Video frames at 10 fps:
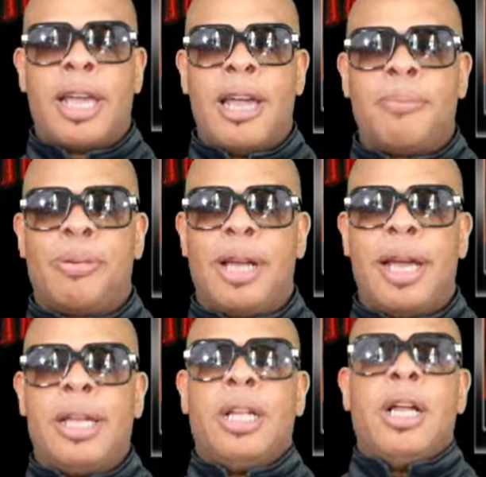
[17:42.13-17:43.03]
the
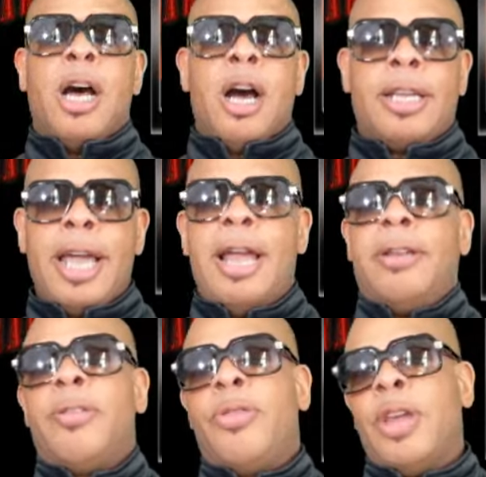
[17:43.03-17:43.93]
gameplay.
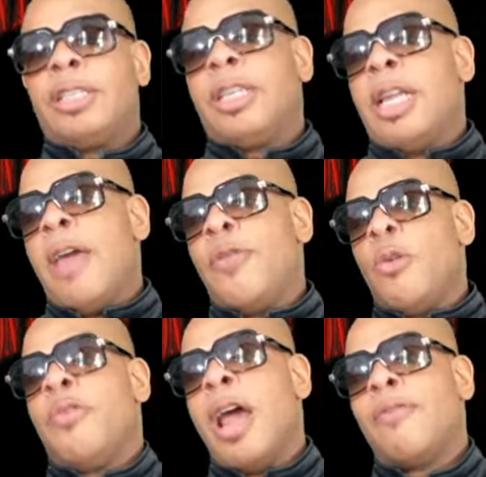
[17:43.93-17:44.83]
Again, this is, if
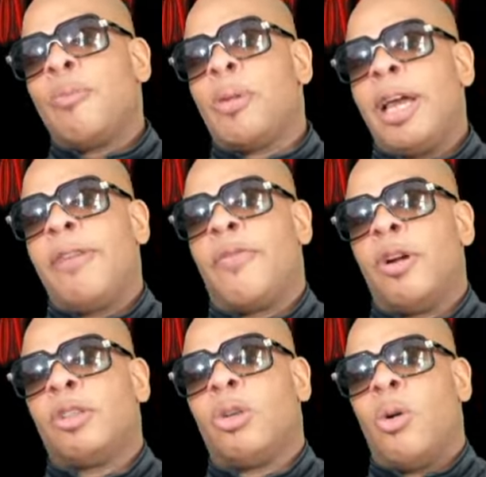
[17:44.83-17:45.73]
you've never played
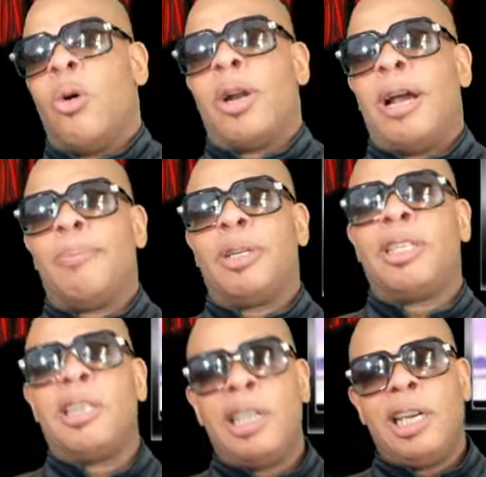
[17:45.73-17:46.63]
Virtual On, I
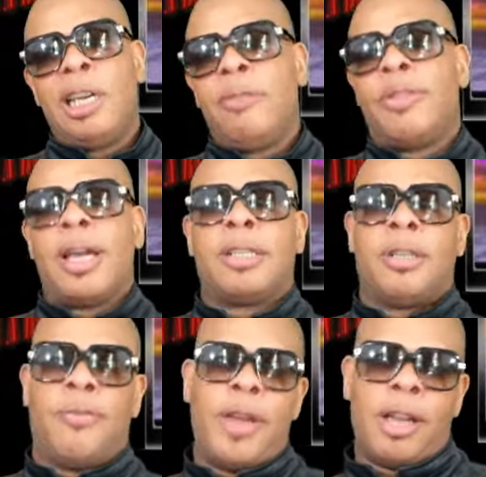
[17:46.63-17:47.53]
believe that
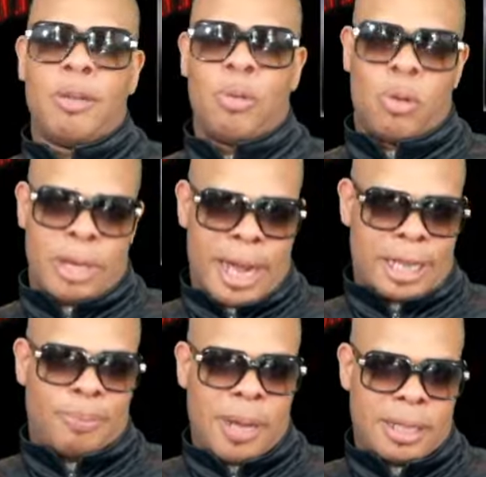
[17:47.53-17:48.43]
it's available on
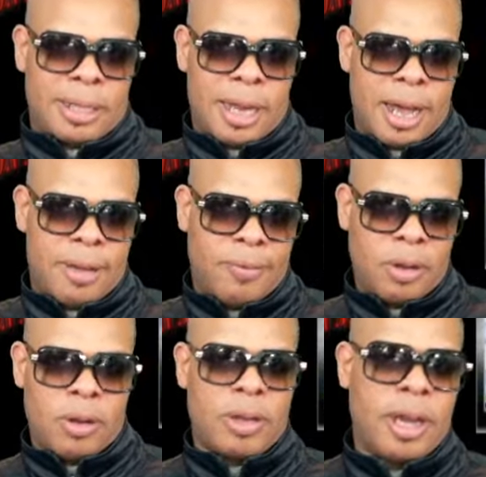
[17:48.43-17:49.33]
Xbox Live.
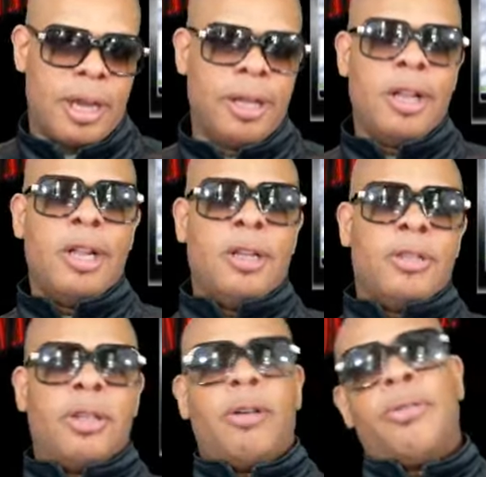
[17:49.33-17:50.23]
Okay,
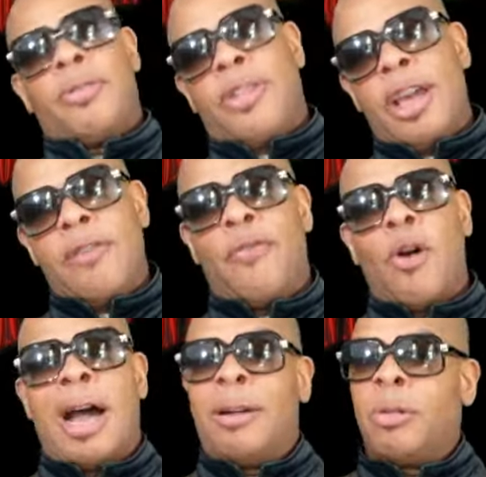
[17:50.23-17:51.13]
so
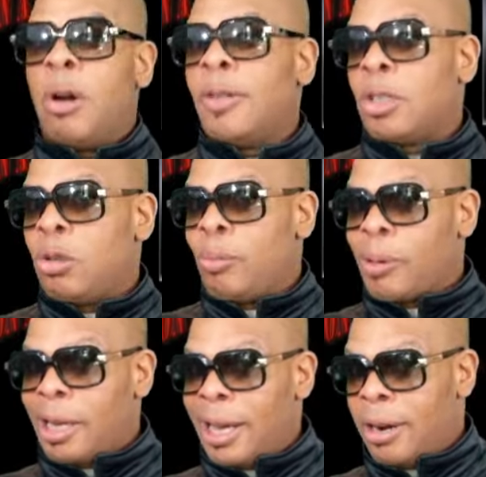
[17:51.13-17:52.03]
therefore I don't know if it's two
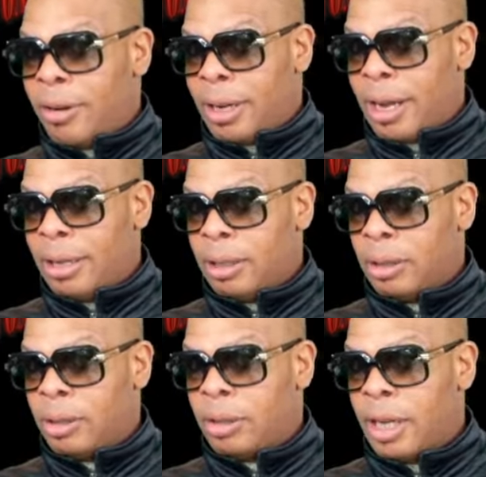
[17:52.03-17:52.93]
player or not.
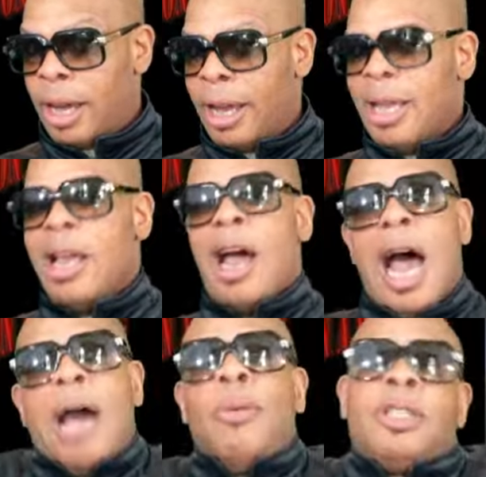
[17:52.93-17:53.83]
Okay,
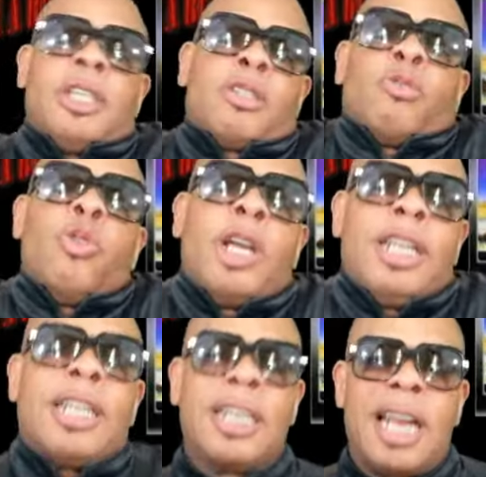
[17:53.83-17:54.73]
I would just
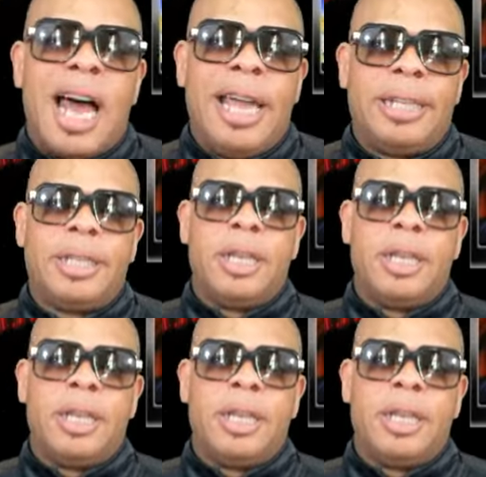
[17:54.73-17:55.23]
really like